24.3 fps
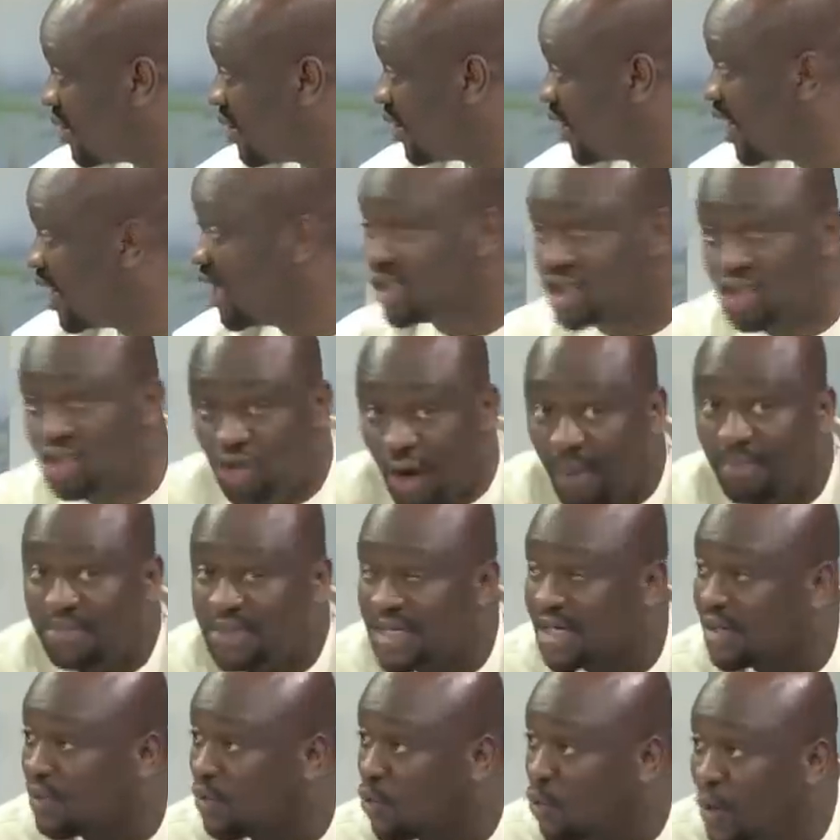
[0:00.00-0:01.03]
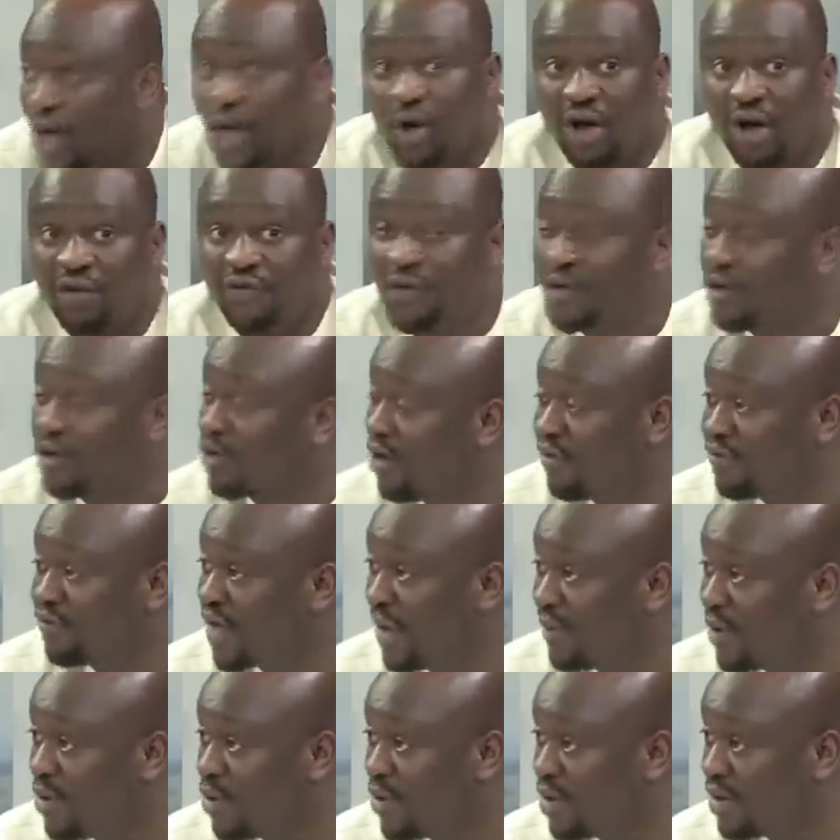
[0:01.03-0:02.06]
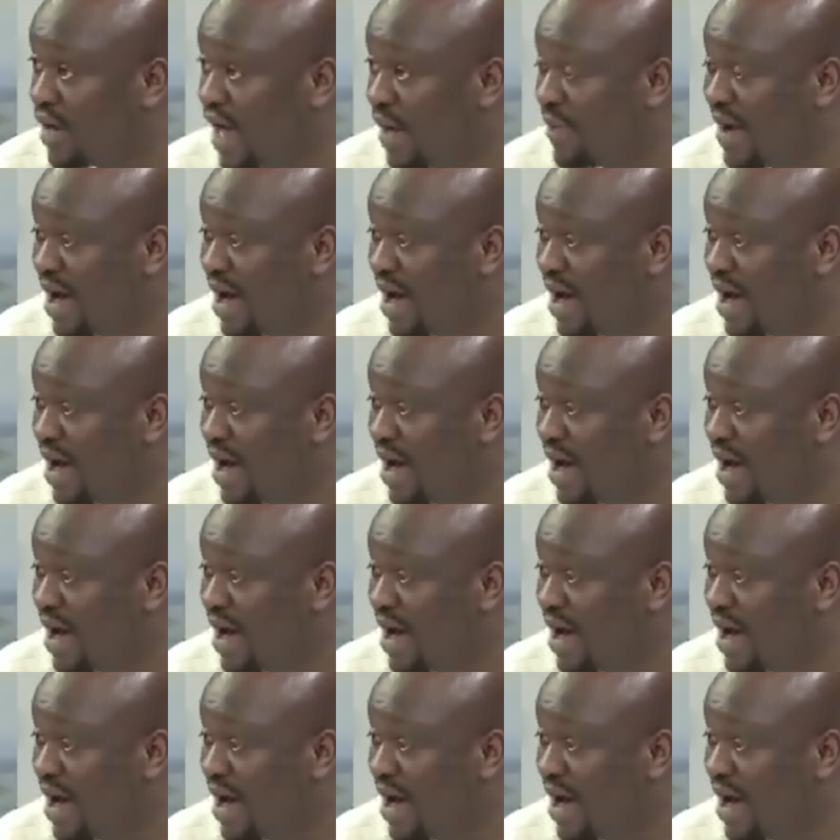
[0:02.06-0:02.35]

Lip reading: is something we don't feel comfortable with about.